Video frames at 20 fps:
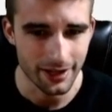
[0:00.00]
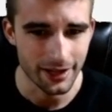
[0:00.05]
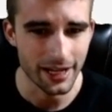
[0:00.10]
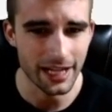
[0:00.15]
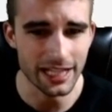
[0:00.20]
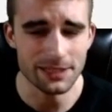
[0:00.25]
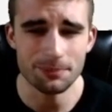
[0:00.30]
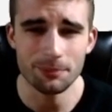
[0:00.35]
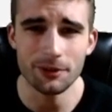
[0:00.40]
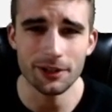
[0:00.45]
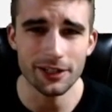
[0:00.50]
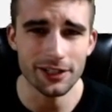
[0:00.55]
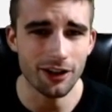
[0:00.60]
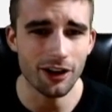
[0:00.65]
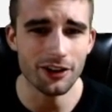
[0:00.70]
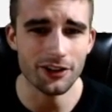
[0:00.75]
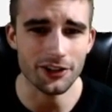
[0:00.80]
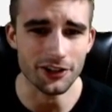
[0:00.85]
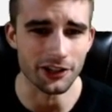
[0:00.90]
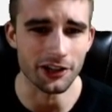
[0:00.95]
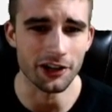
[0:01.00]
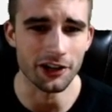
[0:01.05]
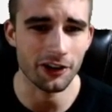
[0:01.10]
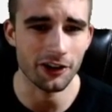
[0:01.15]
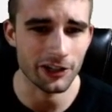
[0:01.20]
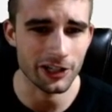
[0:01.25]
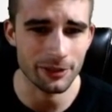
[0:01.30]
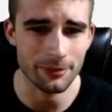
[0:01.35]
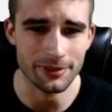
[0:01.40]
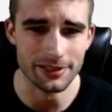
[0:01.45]
It's pretty hard to
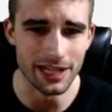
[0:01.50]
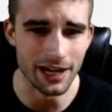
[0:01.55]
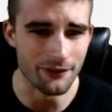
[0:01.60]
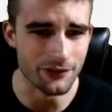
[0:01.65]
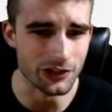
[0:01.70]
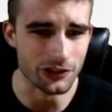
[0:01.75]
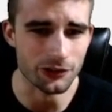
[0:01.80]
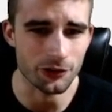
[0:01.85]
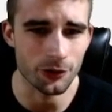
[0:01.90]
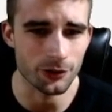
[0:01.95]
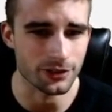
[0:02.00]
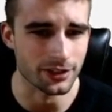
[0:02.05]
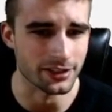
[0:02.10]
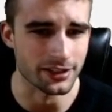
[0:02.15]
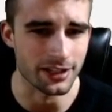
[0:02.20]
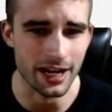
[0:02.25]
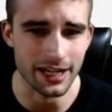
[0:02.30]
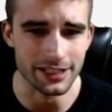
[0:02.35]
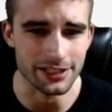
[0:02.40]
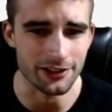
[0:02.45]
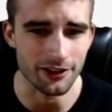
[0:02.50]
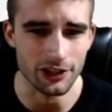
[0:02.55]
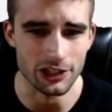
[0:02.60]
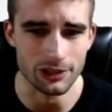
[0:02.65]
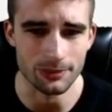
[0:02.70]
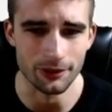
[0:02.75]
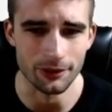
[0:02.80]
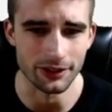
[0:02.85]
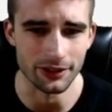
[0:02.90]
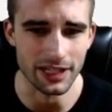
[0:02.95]
guard him. He's averaging close to 90
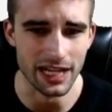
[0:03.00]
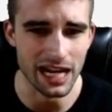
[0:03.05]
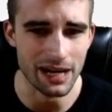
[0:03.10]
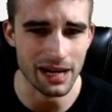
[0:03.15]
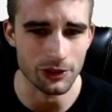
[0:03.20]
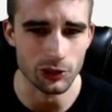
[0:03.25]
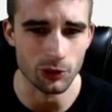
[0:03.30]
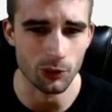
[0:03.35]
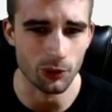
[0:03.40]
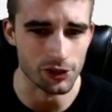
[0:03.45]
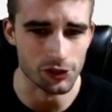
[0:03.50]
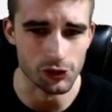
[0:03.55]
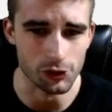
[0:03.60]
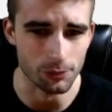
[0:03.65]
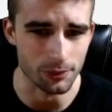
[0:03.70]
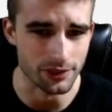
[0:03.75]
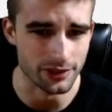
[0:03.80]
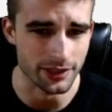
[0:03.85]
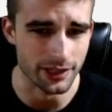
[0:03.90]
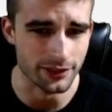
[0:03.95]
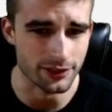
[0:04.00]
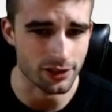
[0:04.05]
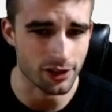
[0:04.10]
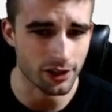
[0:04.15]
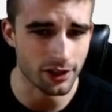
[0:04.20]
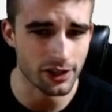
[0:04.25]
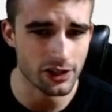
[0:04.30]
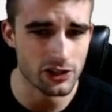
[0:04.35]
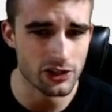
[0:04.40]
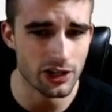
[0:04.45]
yards per game, a 22%
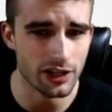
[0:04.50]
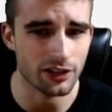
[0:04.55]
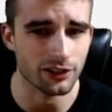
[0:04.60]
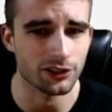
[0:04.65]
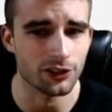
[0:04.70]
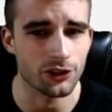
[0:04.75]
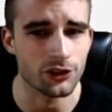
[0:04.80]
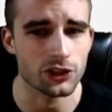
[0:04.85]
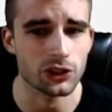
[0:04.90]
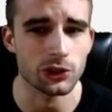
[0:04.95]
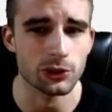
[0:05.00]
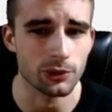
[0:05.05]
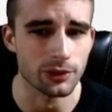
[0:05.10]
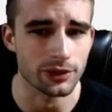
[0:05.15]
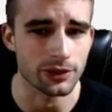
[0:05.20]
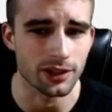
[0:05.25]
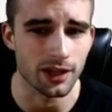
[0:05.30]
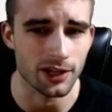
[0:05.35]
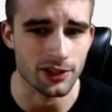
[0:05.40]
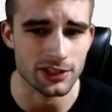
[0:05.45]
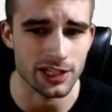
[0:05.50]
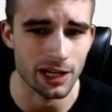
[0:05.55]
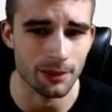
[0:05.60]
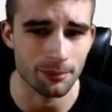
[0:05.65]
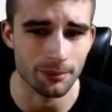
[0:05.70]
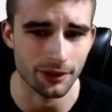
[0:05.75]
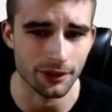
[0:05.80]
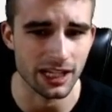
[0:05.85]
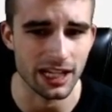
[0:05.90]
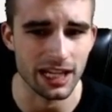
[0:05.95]
target share, and close to a
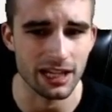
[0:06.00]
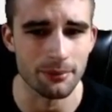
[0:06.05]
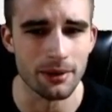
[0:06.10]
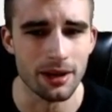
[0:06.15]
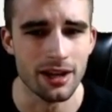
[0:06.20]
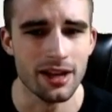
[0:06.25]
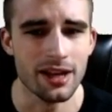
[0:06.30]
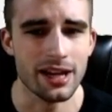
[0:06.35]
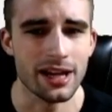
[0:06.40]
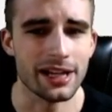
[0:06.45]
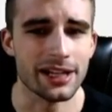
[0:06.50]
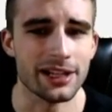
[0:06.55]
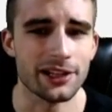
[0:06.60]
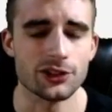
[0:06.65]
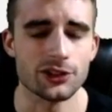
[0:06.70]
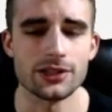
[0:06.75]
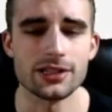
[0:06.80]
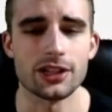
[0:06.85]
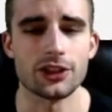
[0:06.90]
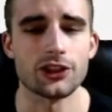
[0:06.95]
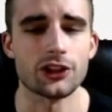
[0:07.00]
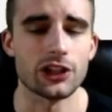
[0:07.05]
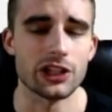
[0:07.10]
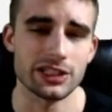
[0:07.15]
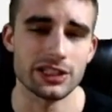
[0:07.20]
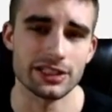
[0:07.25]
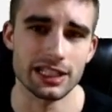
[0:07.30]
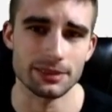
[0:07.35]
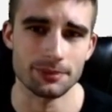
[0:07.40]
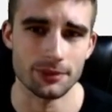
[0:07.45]
touchdown per game. And he also has a
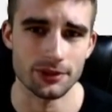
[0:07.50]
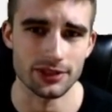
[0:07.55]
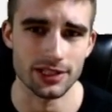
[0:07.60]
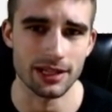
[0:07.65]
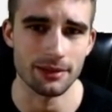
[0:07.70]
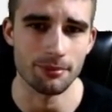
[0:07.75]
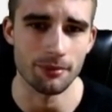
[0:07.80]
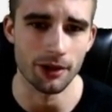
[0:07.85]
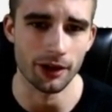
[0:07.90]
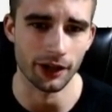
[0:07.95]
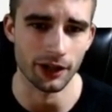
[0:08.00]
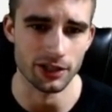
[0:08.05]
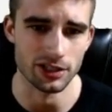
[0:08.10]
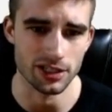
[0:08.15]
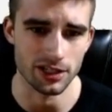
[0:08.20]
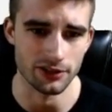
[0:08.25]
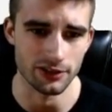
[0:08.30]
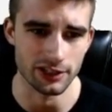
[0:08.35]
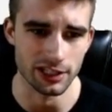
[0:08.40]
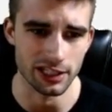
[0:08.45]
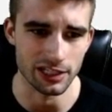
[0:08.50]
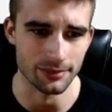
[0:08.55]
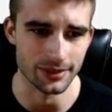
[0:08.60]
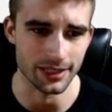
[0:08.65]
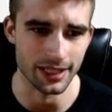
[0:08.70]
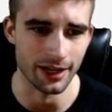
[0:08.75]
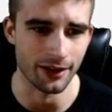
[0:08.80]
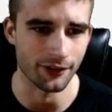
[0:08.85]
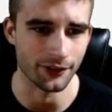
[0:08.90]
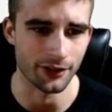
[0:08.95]
36% market share of the
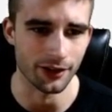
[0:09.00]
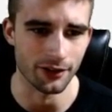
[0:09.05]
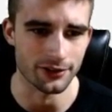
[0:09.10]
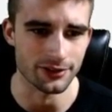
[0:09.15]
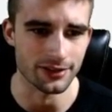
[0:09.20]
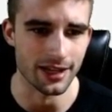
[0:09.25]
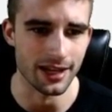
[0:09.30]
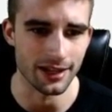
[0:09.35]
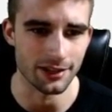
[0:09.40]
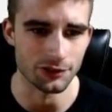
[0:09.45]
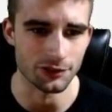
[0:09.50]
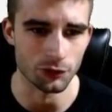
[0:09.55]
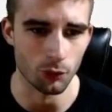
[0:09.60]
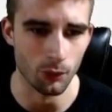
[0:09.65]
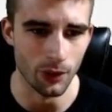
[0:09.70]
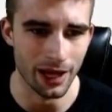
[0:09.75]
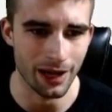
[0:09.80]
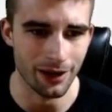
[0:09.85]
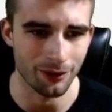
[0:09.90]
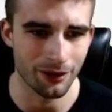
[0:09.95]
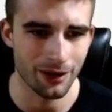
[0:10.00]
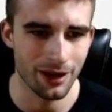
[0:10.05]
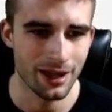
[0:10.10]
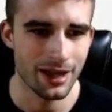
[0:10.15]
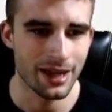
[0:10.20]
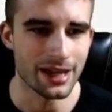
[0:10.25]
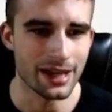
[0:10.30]
team's air yards as well.